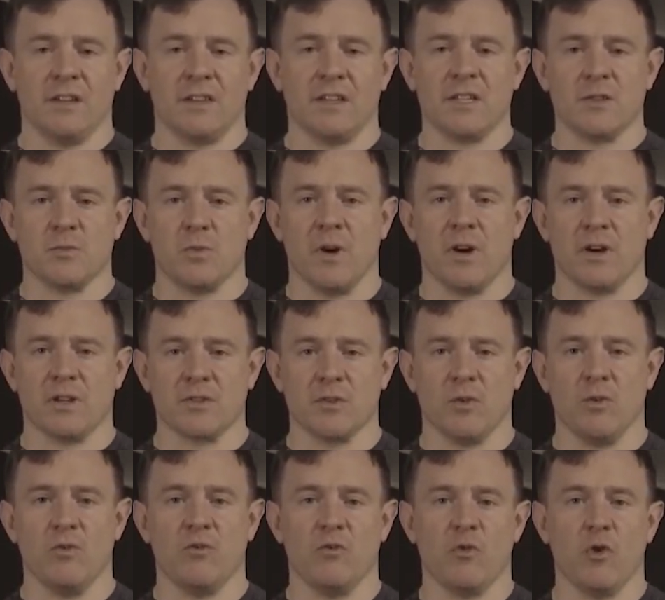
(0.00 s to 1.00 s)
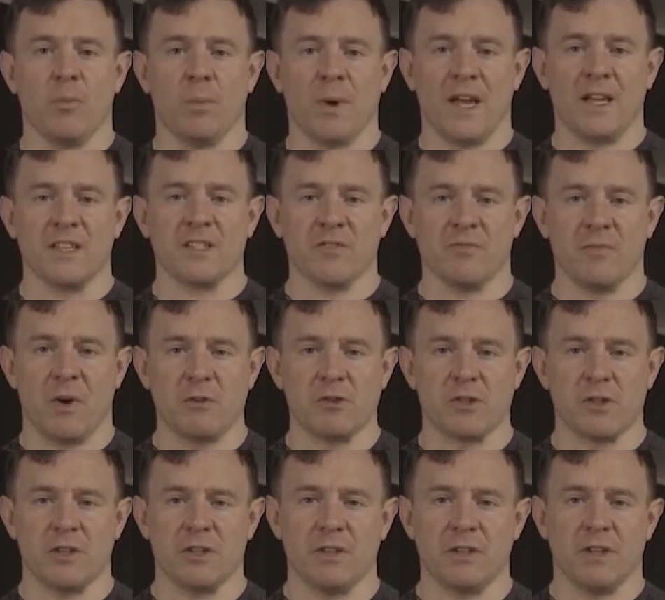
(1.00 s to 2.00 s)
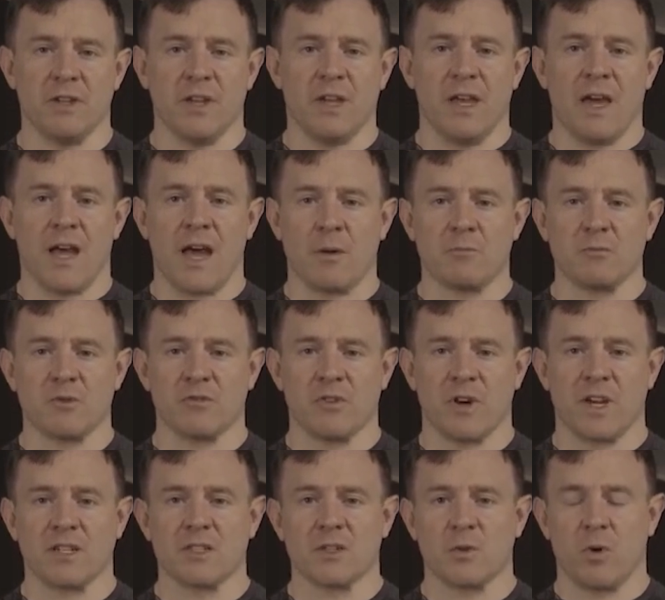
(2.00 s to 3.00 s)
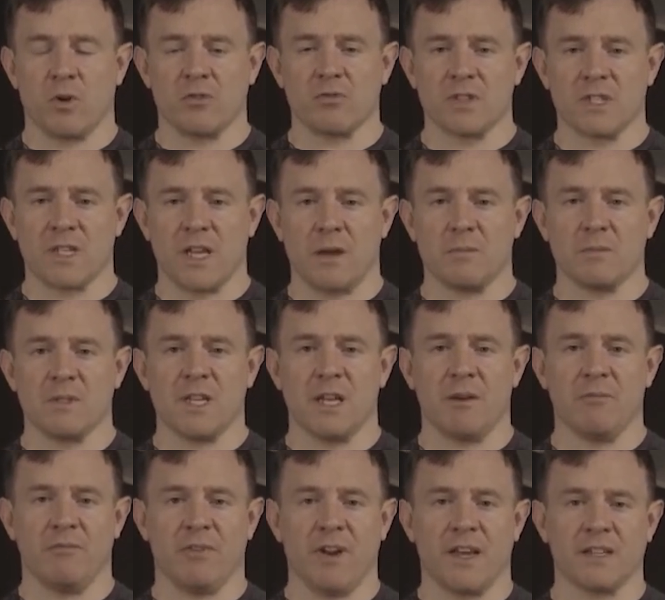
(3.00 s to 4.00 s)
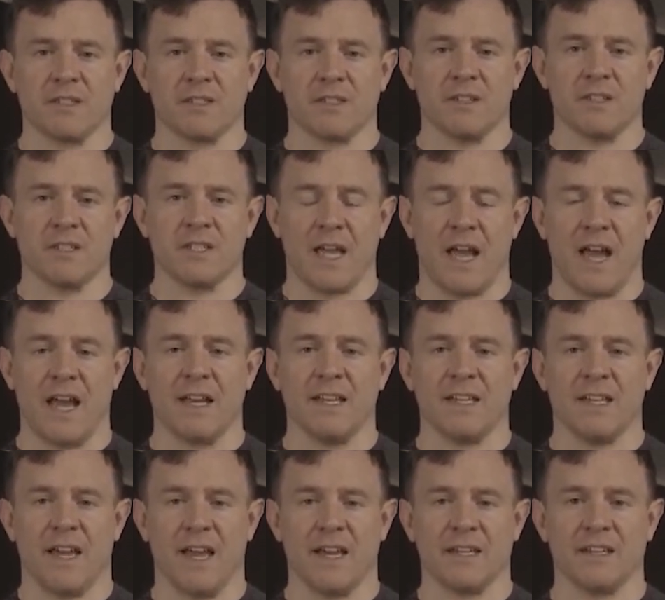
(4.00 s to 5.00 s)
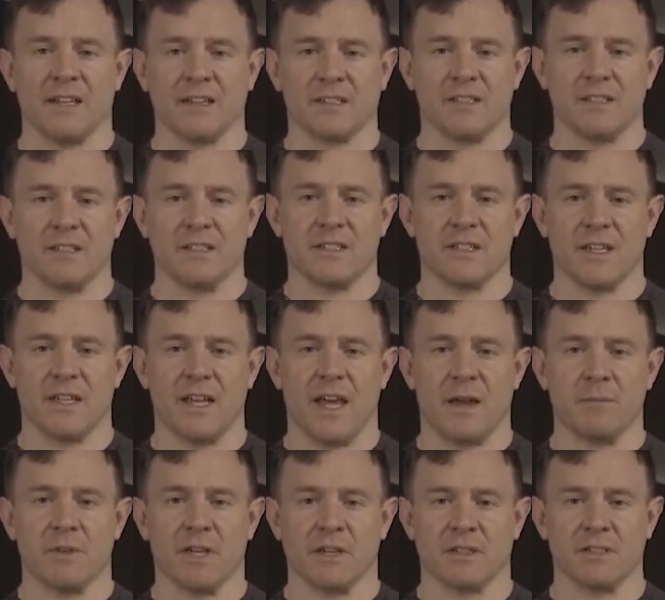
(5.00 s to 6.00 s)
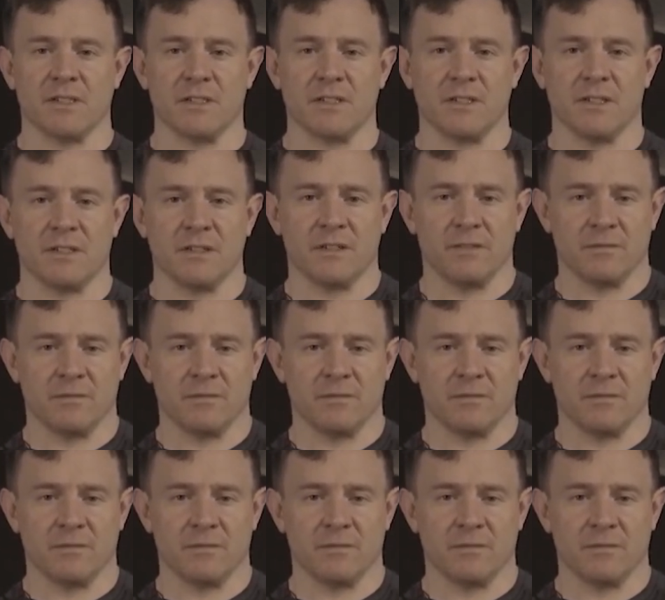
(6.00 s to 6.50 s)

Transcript: This works all four planes of motion: hamstrings, quadriceps, hip flexors and adductors and abductors.